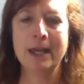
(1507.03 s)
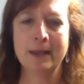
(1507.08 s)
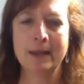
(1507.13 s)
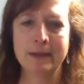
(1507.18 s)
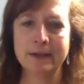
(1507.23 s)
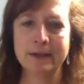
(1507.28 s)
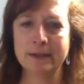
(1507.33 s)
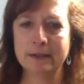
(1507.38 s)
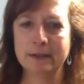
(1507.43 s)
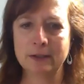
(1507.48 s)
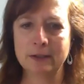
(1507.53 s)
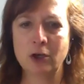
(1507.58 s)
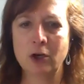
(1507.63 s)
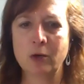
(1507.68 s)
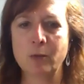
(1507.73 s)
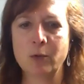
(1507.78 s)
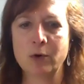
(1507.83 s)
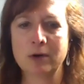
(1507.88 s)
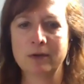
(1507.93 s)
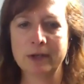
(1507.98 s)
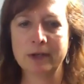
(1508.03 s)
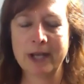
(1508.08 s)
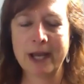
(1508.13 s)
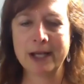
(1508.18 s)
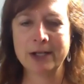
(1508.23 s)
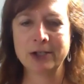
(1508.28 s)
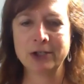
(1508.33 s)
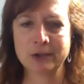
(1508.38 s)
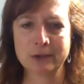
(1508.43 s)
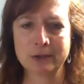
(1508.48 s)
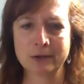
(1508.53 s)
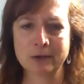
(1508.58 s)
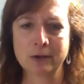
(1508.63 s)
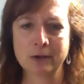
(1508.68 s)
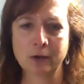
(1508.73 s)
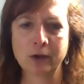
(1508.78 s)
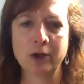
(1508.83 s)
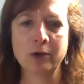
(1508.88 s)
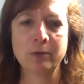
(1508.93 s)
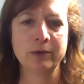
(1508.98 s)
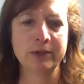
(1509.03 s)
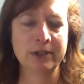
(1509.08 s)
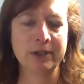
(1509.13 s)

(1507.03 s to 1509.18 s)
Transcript: this is, you know, more of a national or global